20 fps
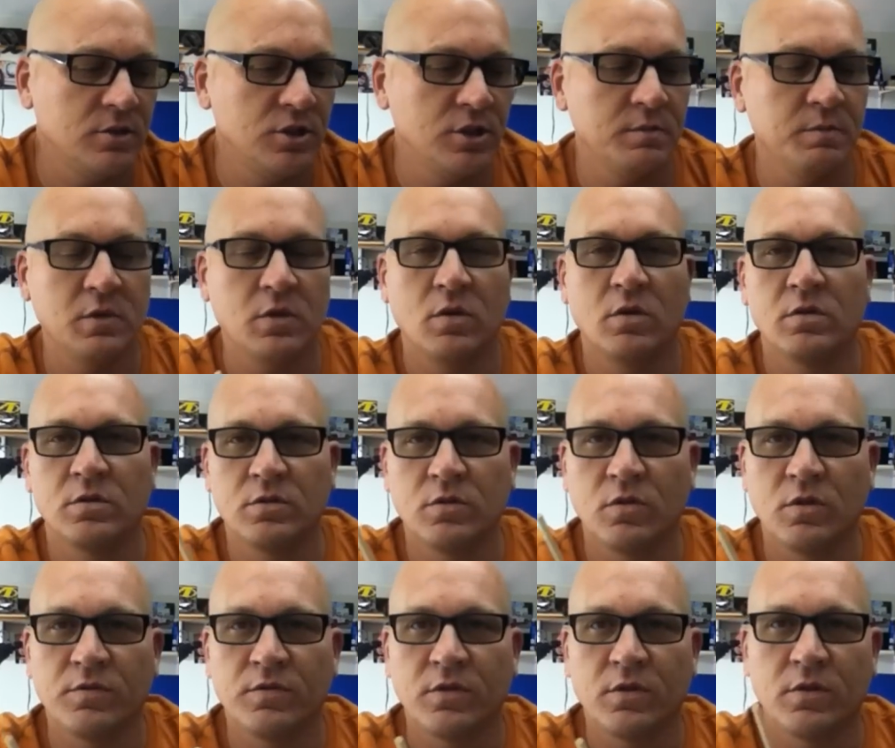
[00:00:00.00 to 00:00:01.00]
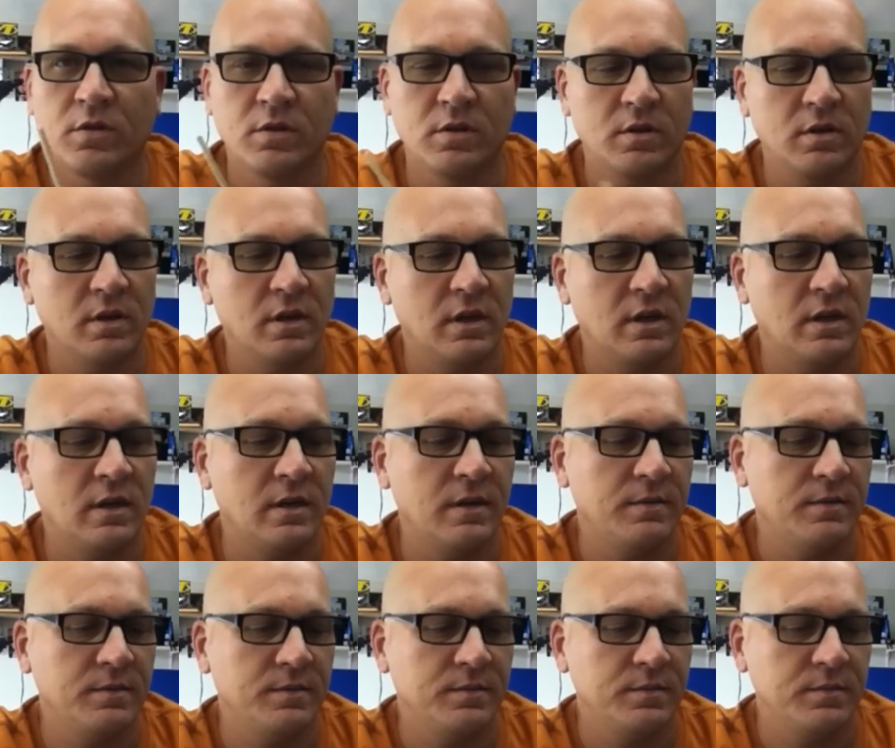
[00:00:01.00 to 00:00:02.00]
Jim Kohlendorfer,
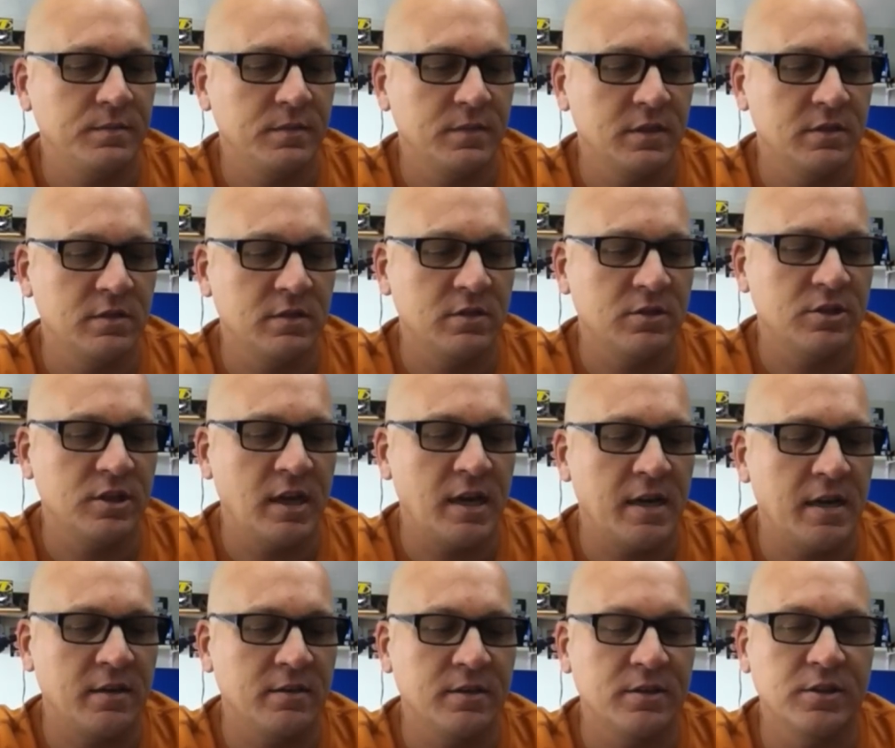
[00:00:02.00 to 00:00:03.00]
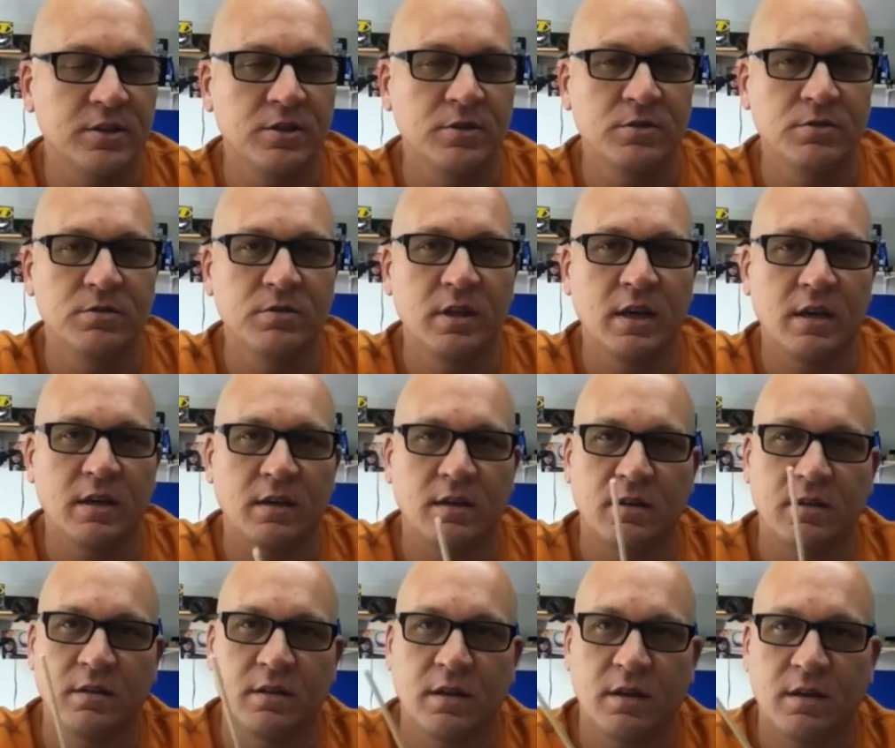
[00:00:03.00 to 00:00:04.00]
this is a shout out to you. That
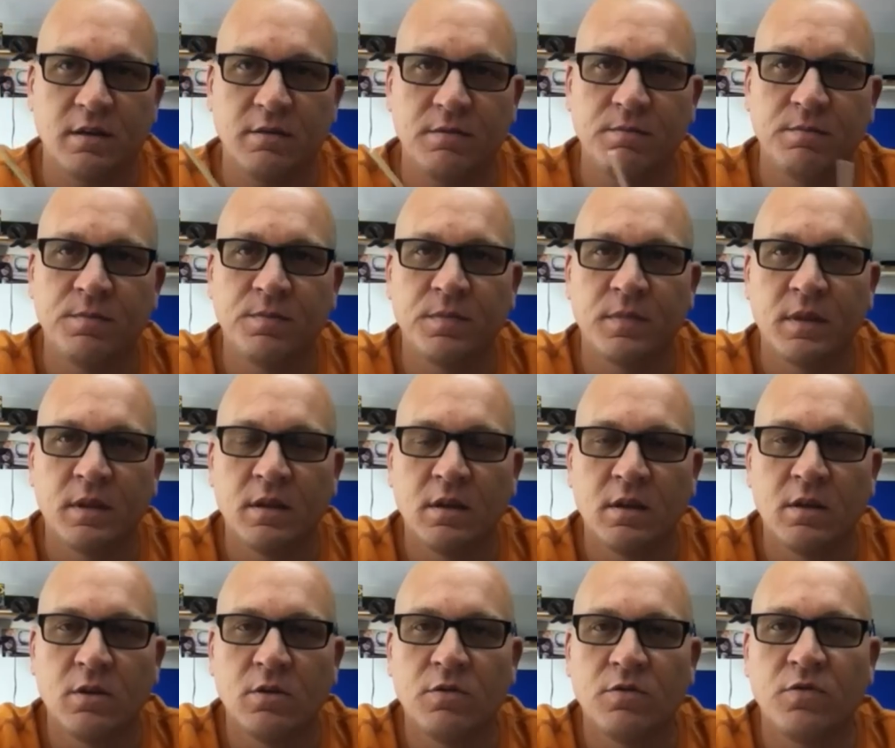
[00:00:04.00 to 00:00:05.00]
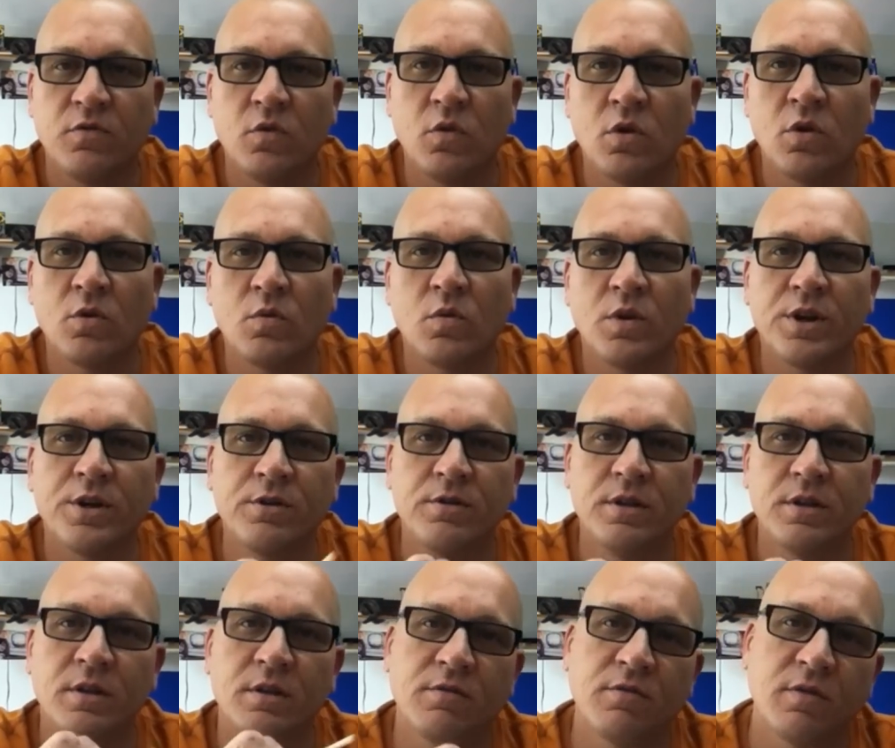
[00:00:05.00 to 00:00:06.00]
Ford where you
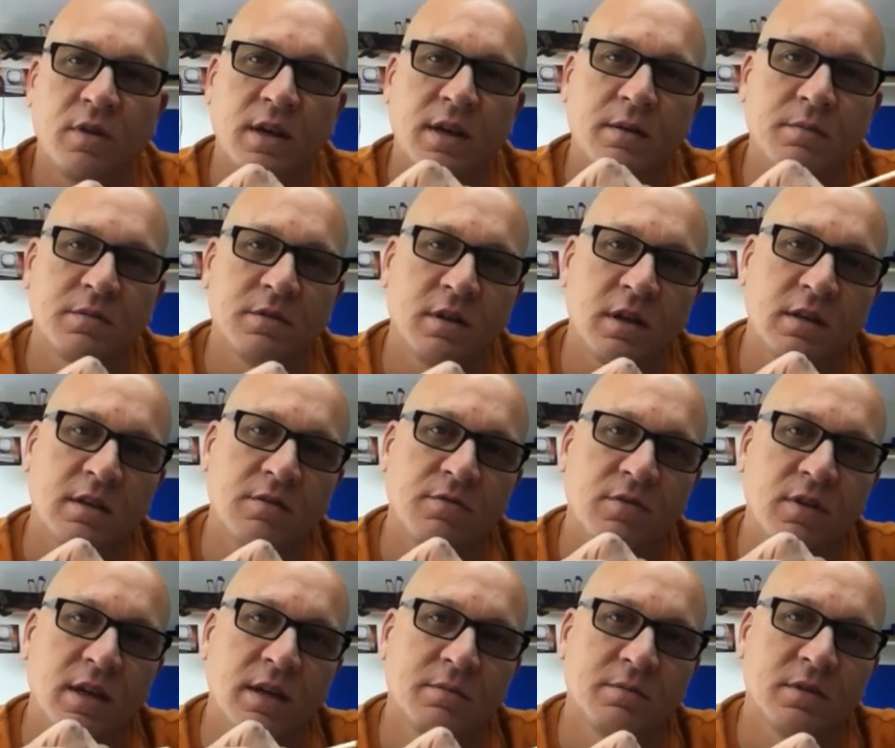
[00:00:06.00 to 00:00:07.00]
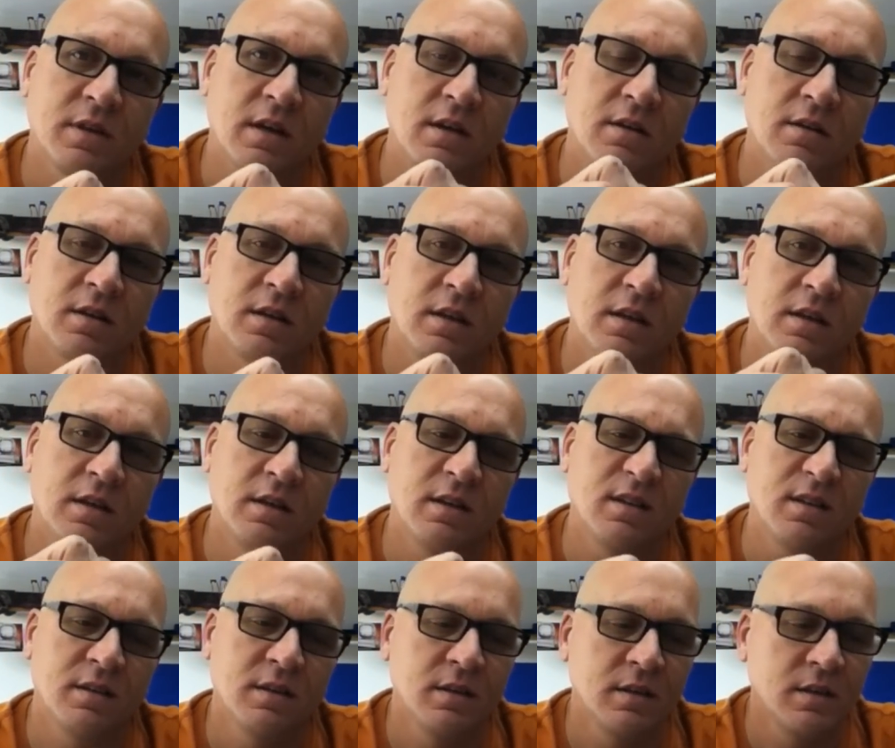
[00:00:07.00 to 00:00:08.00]
did the flames, cut the flames out of the
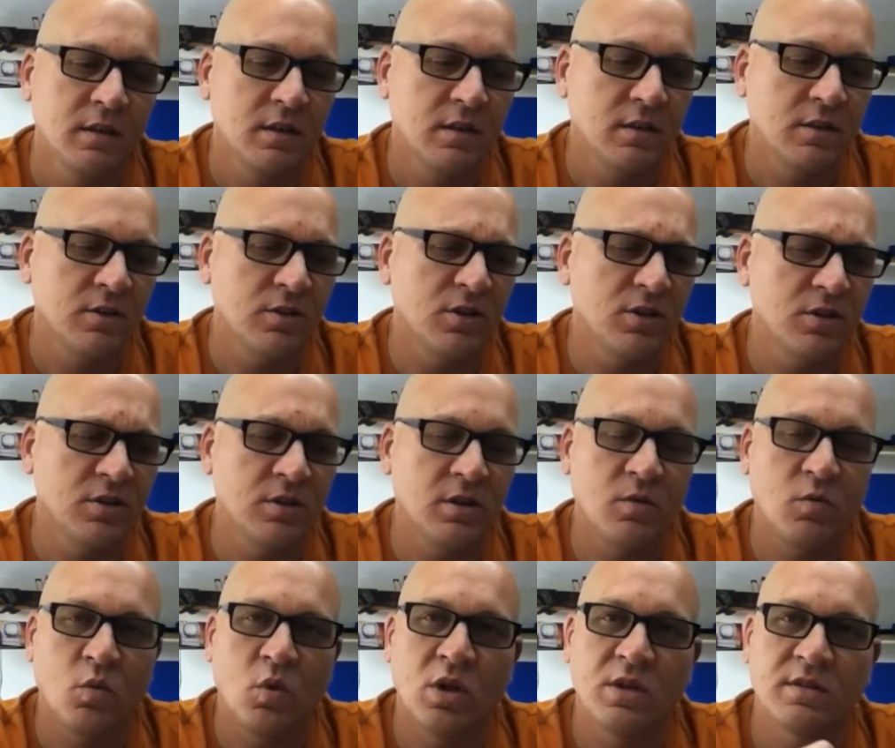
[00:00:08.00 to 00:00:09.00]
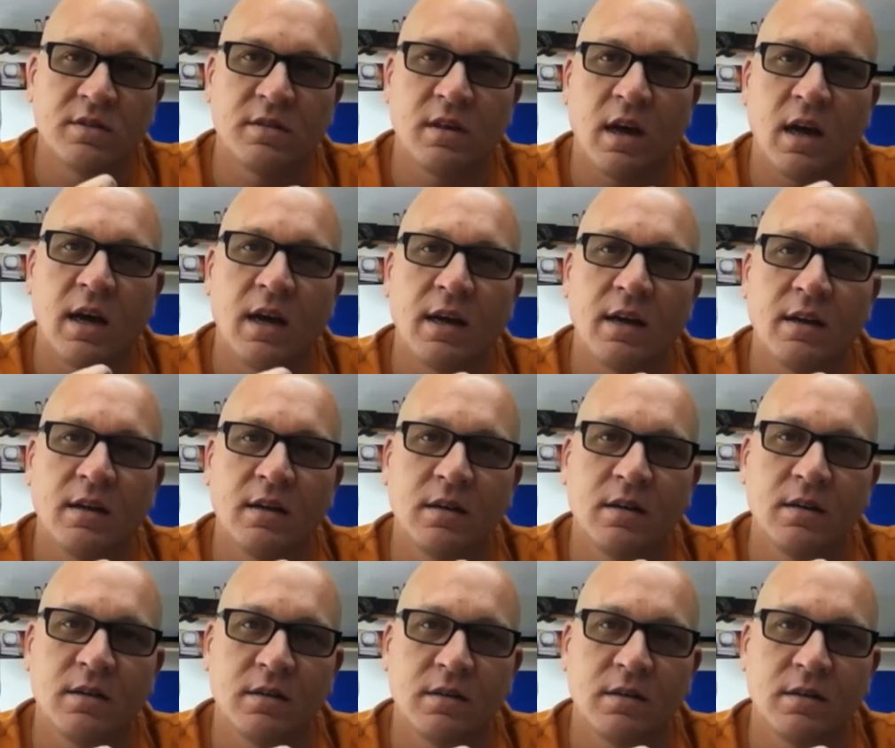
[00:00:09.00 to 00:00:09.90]
hood on one side,